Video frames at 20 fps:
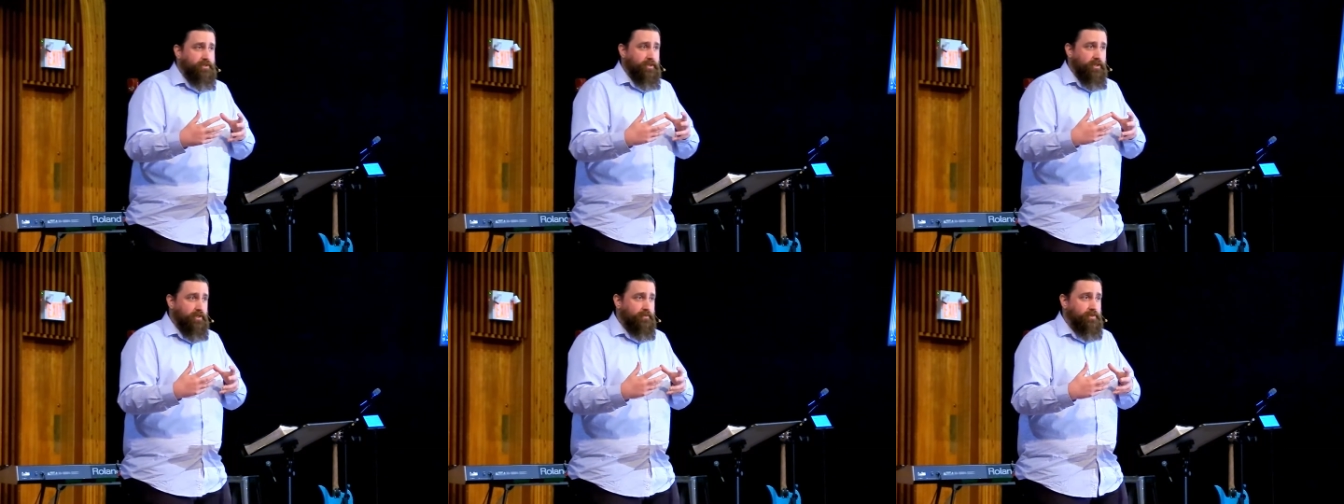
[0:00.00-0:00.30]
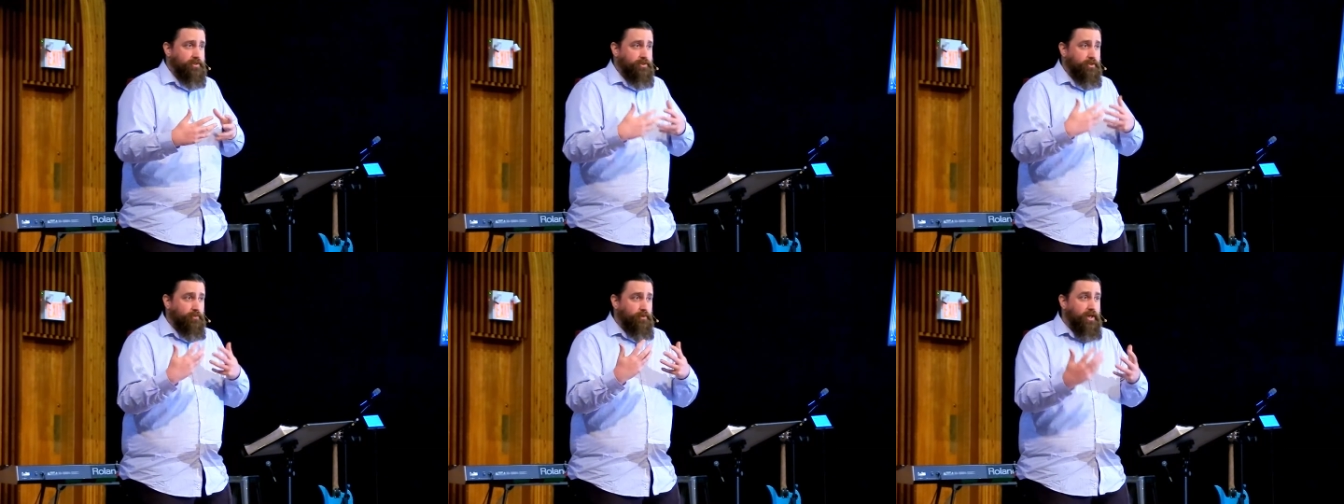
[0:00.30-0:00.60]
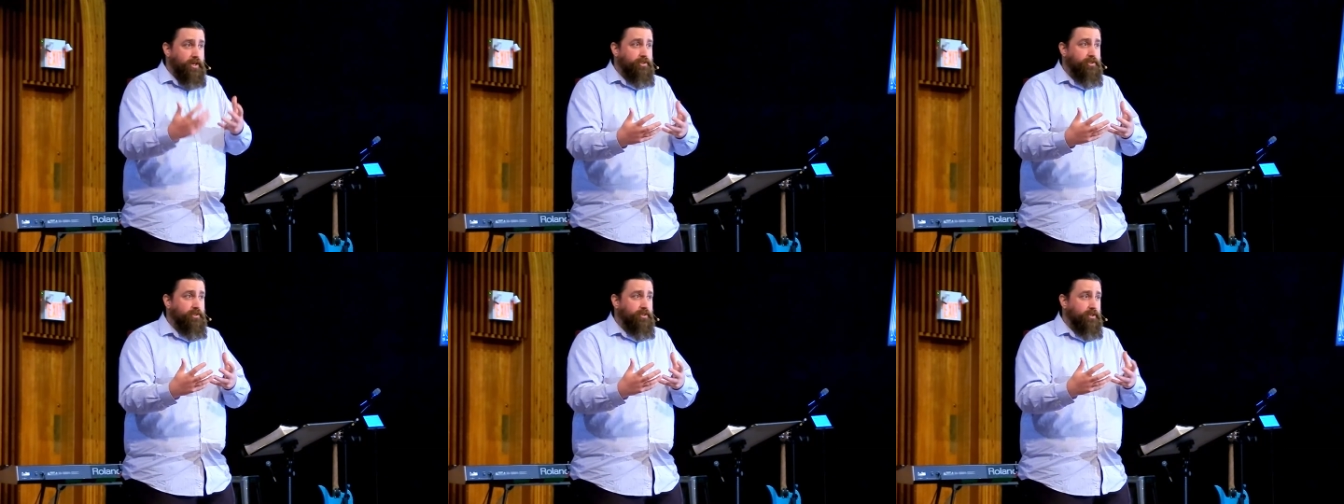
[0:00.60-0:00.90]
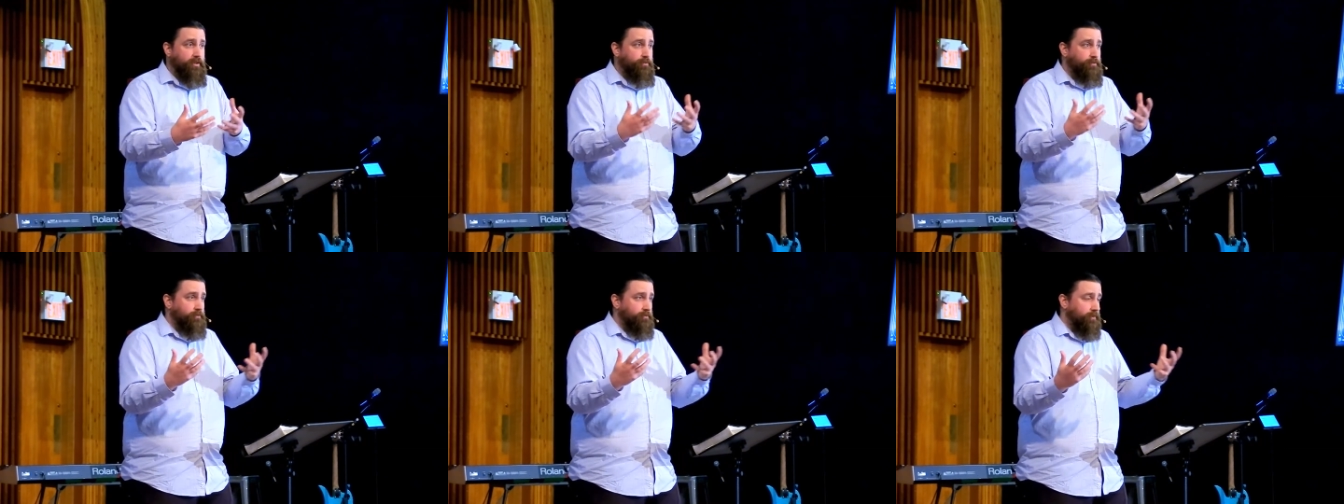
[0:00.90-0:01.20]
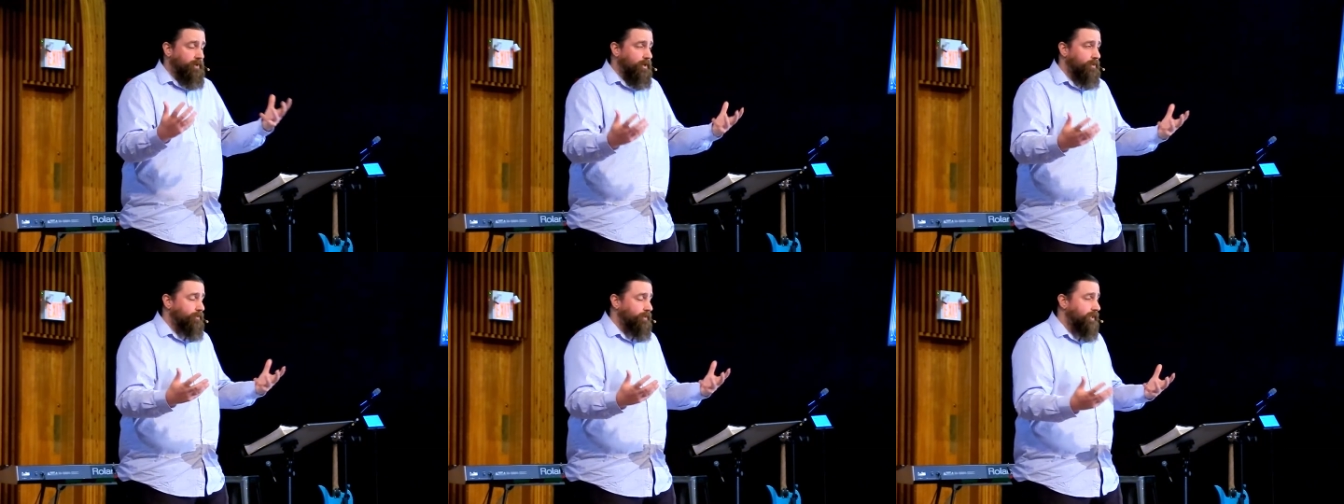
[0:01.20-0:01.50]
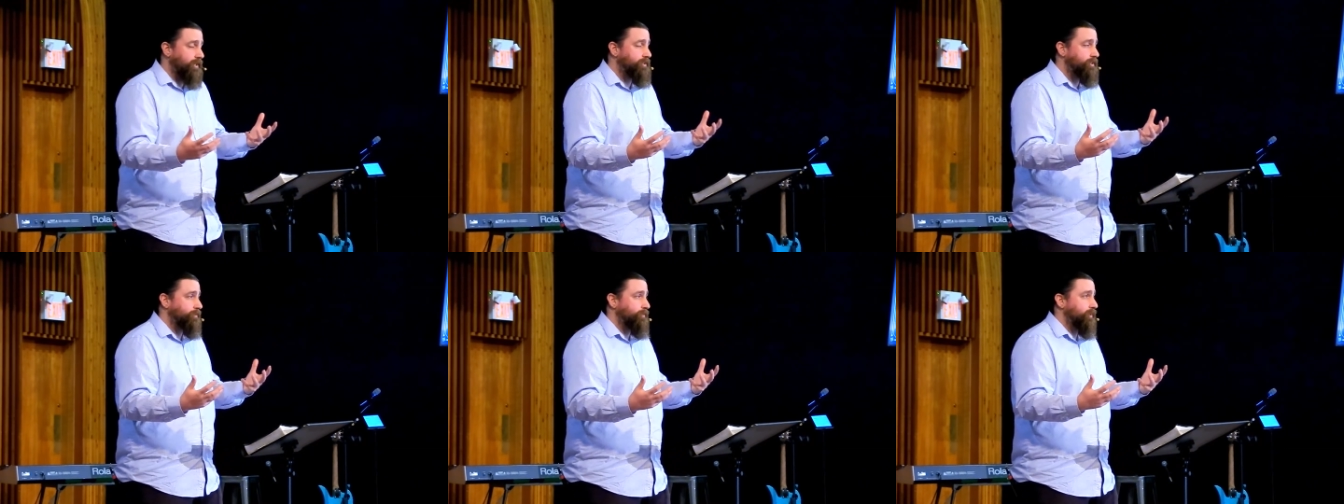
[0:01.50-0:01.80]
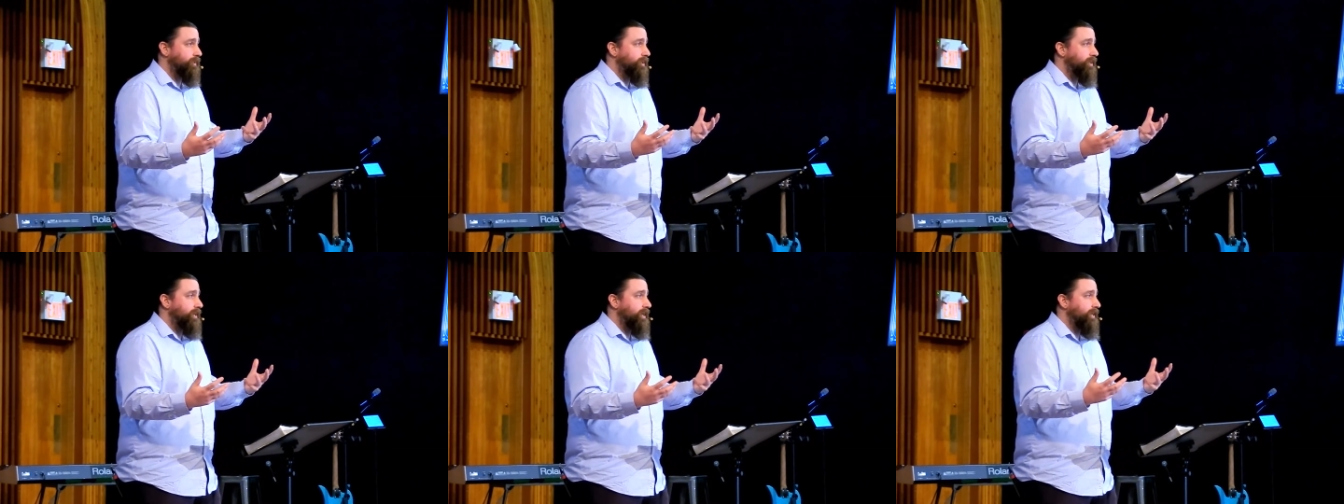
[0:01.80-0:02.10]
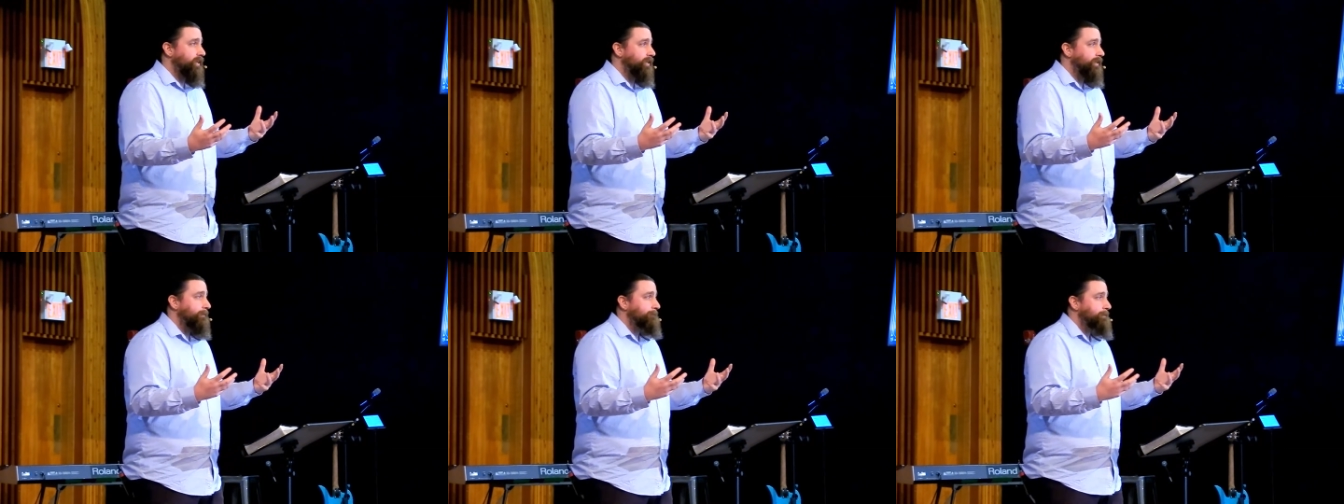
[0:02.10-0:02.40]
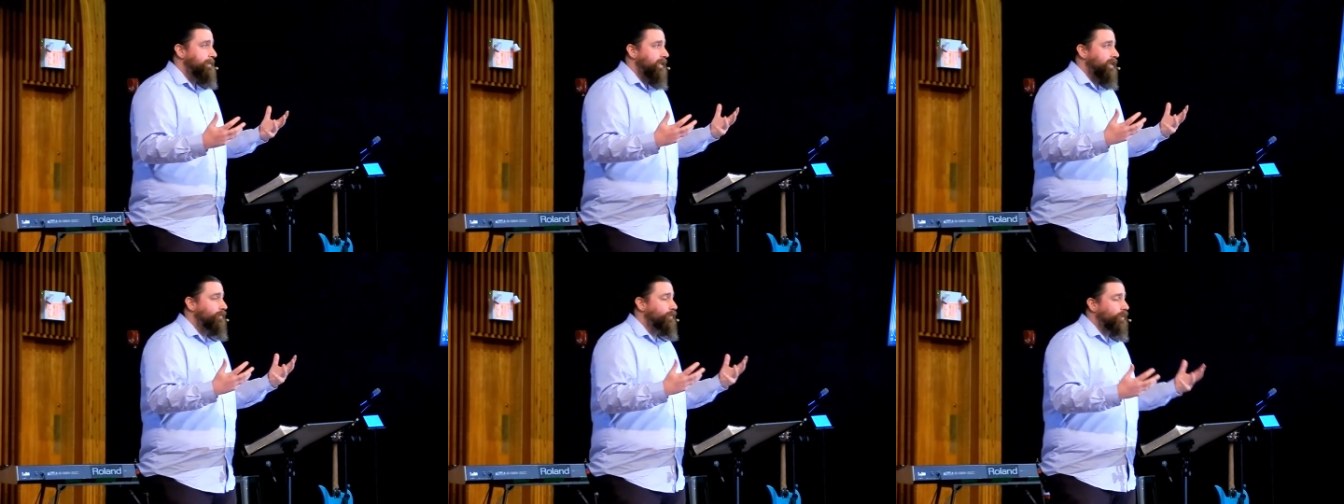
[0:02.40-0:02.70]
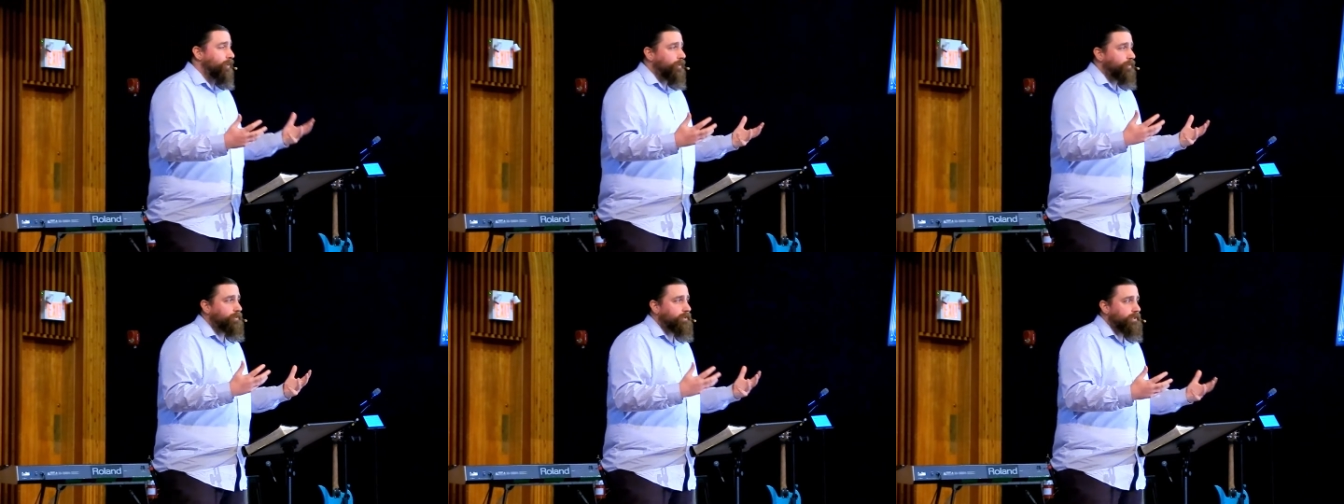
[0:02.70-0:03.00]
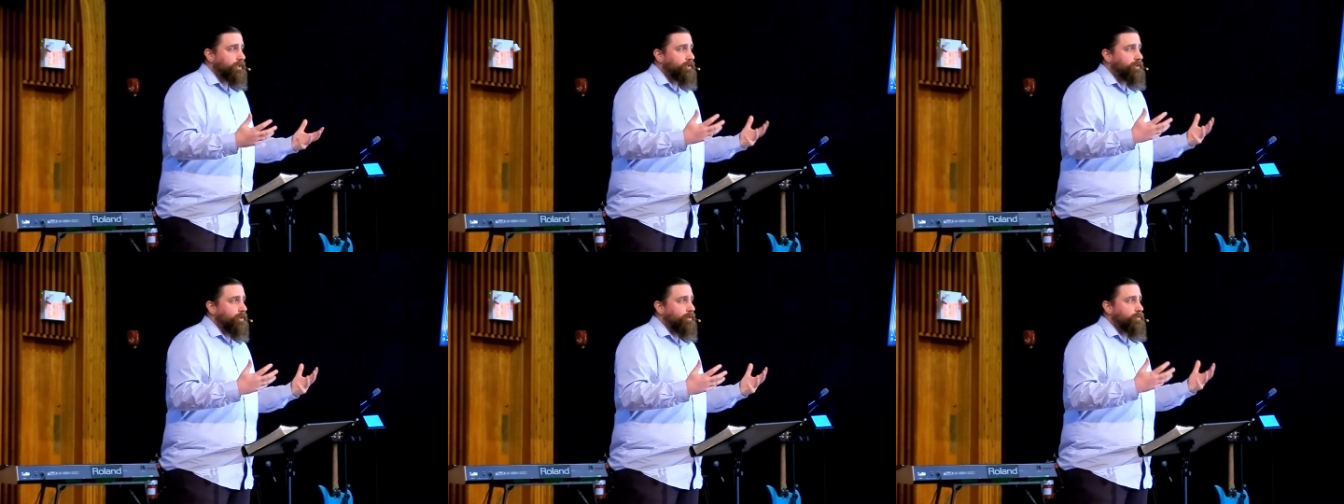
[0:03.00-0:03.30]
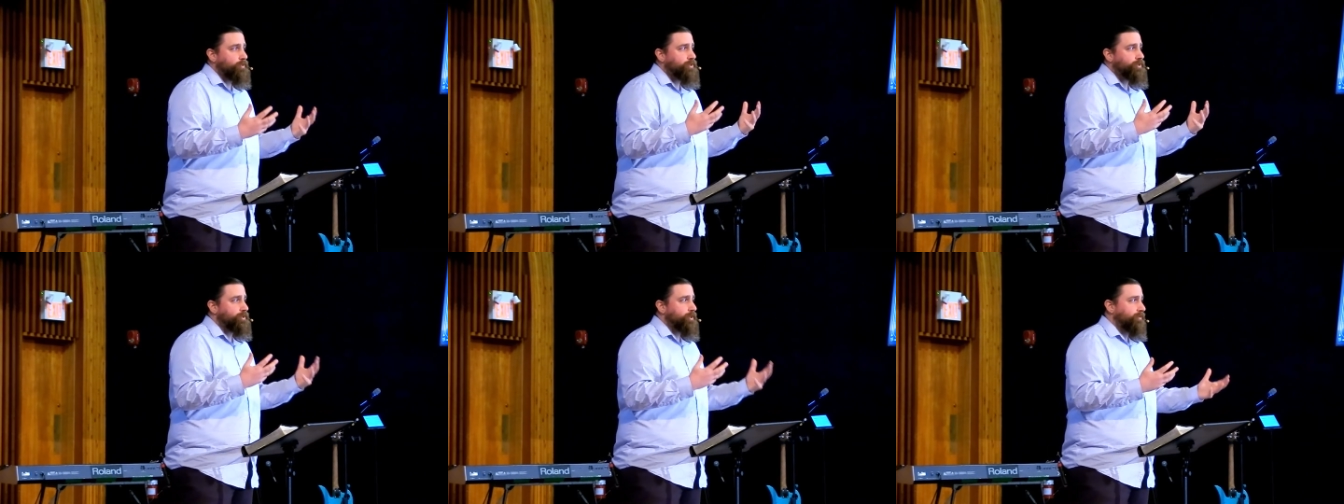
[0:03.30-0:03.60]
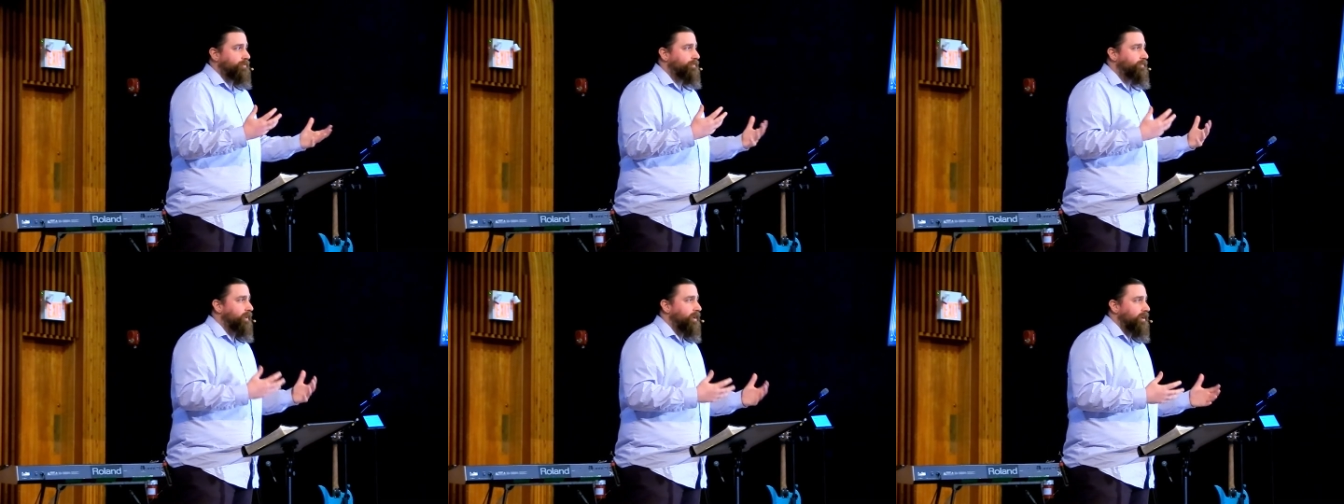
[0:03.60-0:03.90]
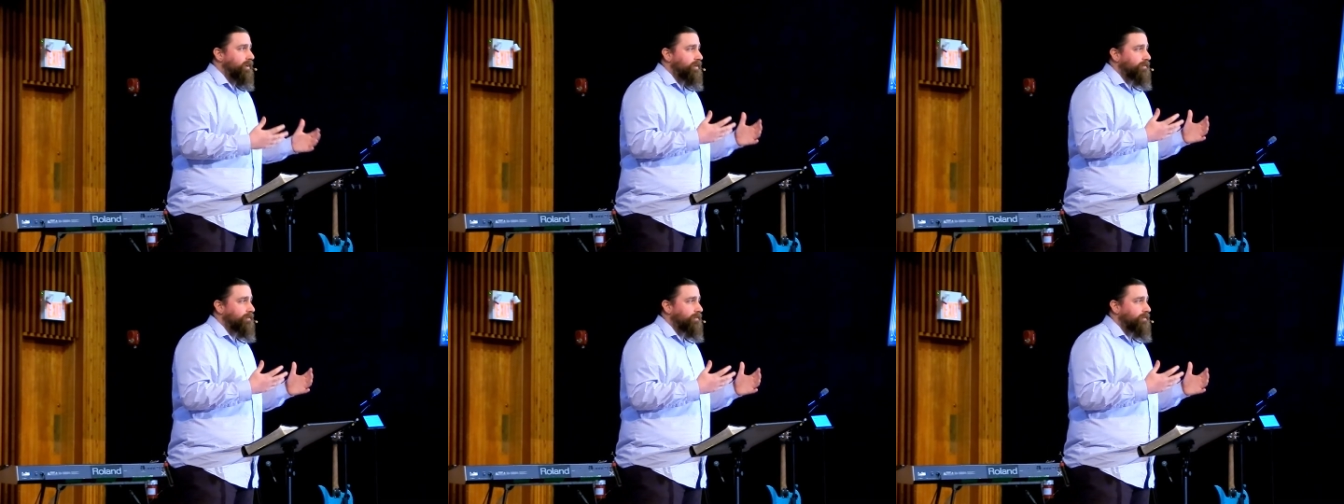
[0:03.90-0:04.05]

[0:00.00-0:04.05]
to give us direction in our relationship with God, it will only go so far.